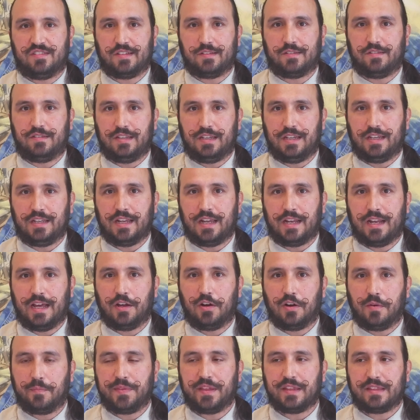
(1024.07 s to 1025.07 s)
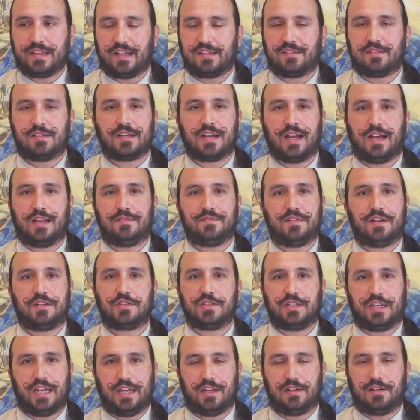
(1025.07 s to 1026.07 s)
succeed, and I hope that that's the kind of
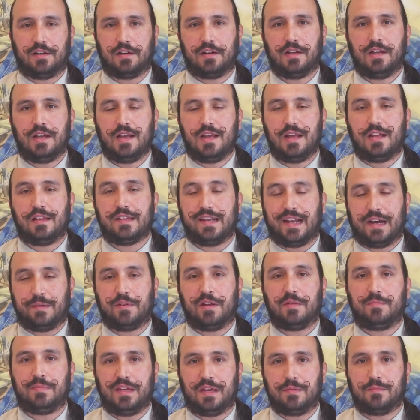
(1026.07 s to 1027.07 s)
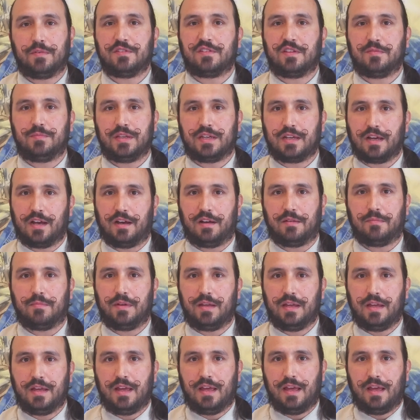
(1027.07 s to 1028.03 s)
educator that I'm going to be able to become,